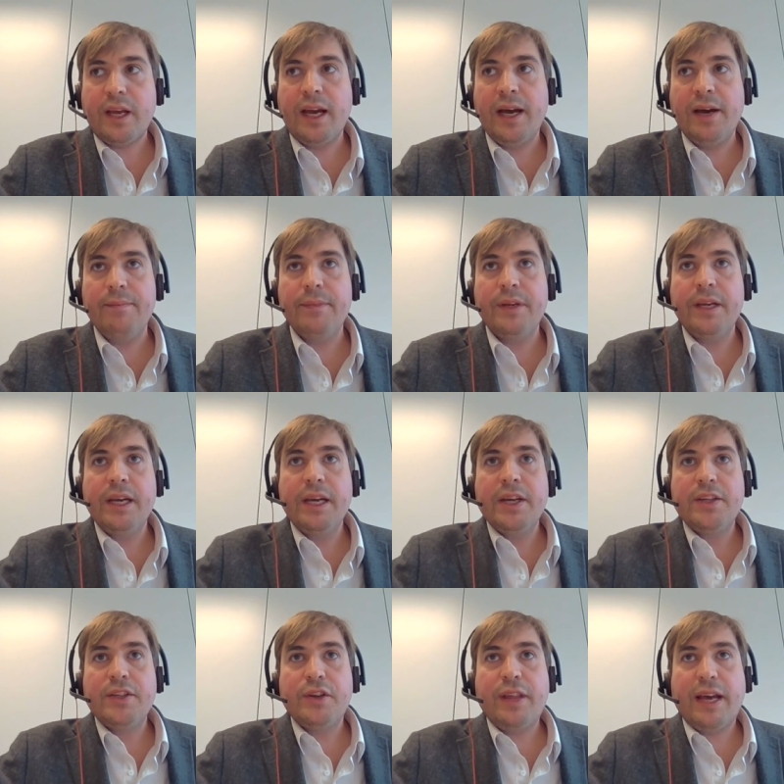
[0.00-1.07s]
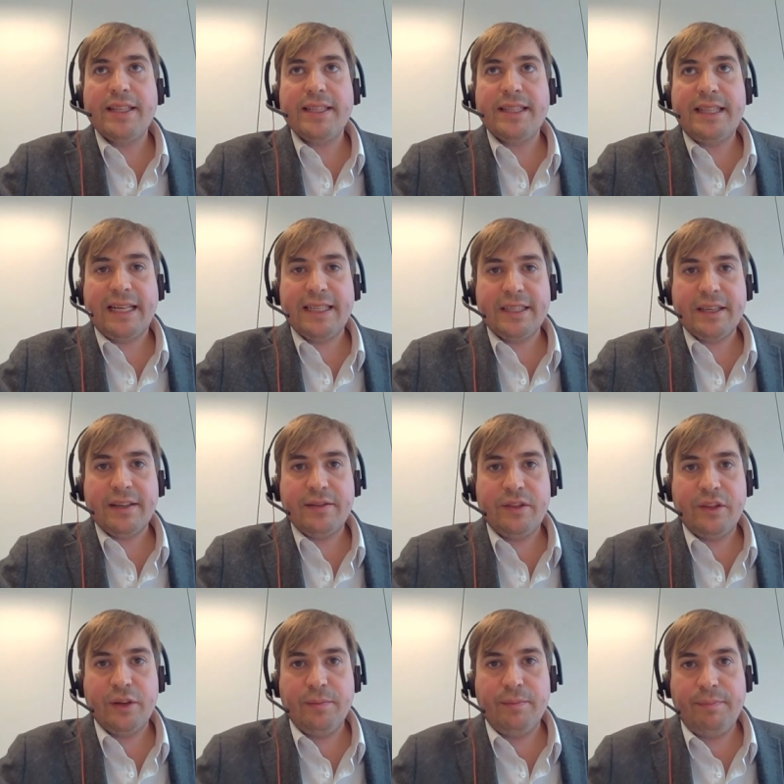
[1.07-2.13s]
Um, so that's that's
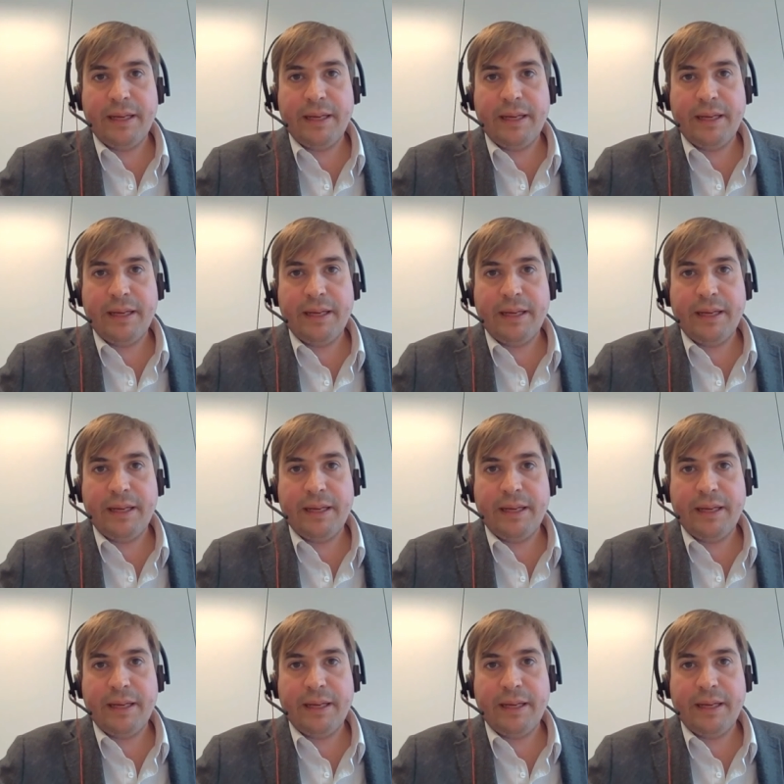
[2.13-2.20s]
the,